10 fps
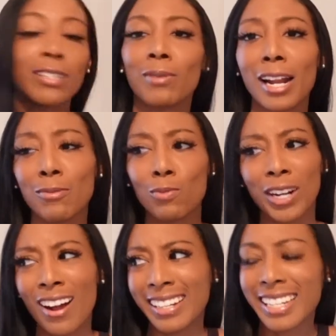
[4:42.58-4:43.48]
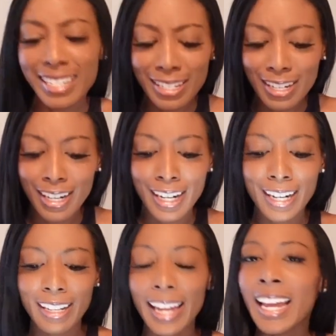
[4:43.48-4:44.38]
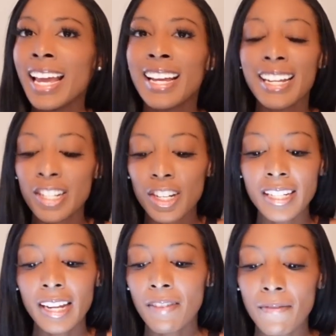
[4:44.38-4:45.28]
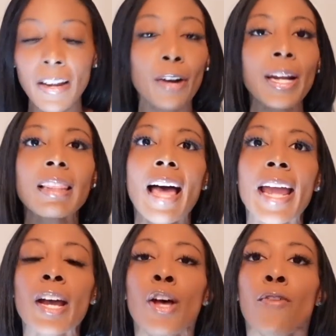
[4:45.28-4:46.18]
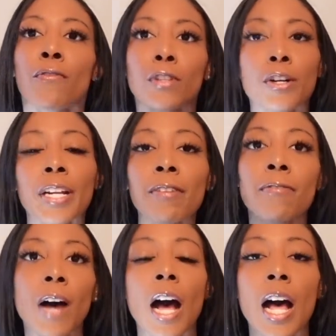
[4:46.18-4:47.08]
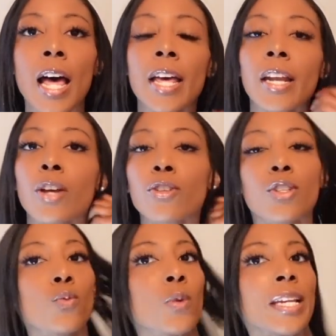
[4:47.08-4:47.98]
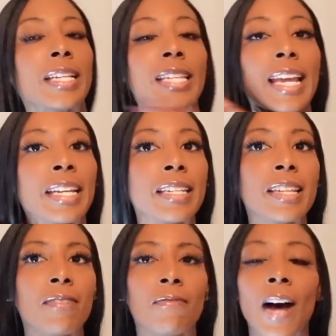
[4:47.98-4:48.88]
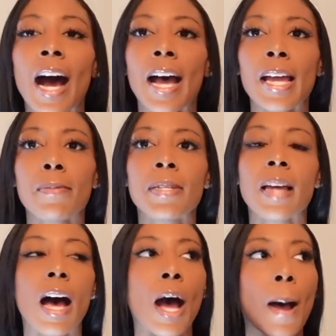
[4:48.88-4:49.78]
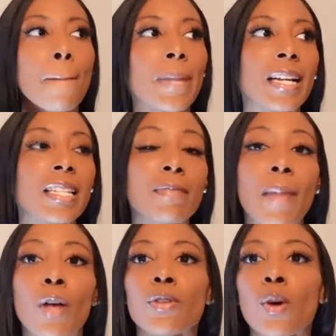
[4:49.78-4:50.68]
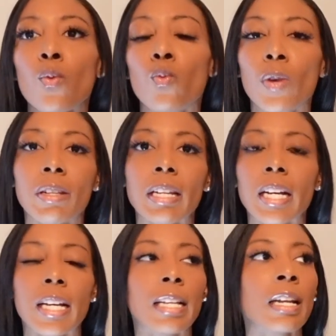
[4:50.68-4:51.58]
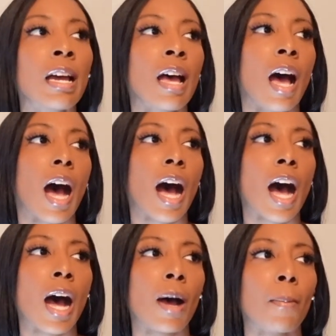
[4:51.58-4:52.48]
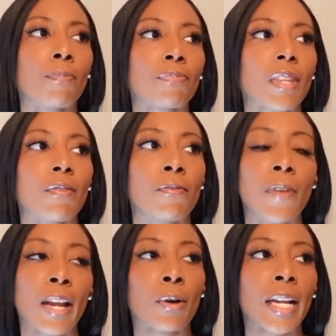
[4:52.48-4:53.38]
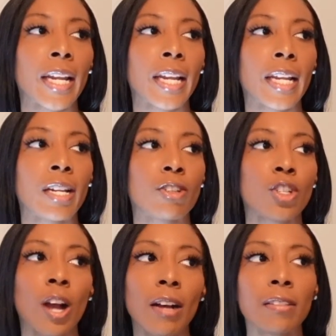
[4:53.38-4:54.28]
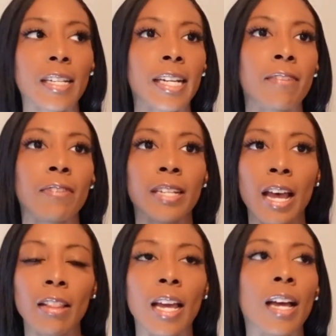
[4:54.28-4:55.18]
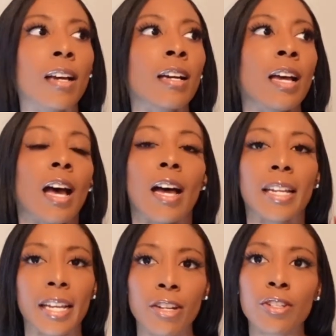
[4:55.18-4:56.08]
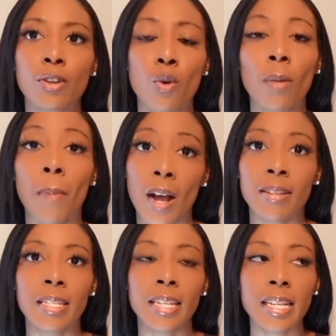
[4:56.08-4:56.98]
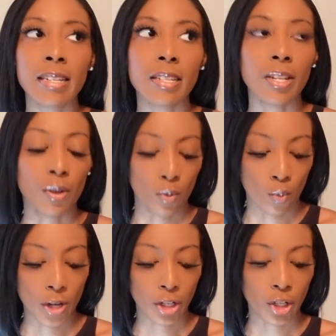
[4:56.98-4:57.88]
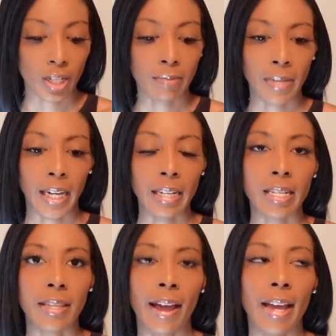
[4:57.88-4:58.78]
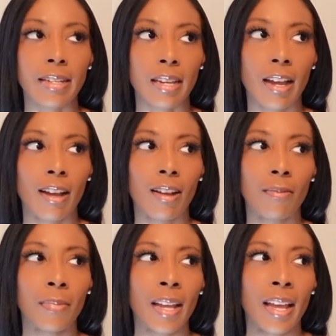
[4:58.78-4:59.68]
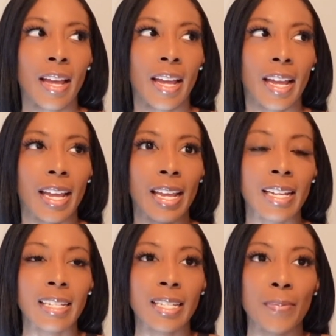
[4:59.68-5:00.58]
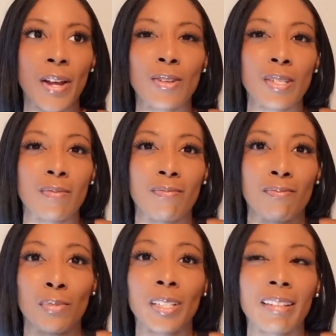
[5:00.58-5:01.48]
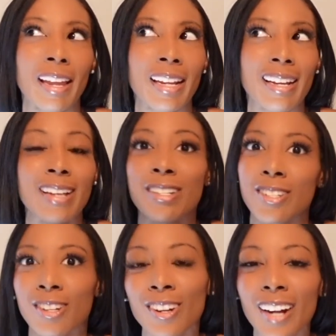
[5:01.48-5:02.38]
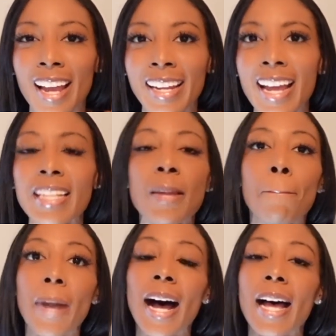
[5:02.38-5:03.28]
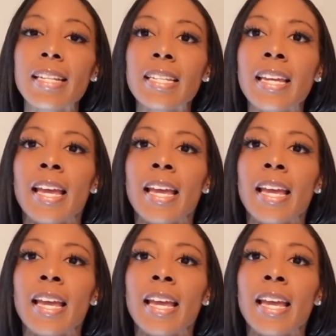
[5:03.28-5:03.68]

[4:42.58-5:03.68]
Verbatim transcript: is what I'd wear on Easter. Like, it's just giving very, like, flirty, fun, sweet, innocent vibes. Um, but it smells really good. Um, very chocolatey, vanilla. Again, it's a gourmand scent, which just means that um, it smells really like a dessert, I guess. But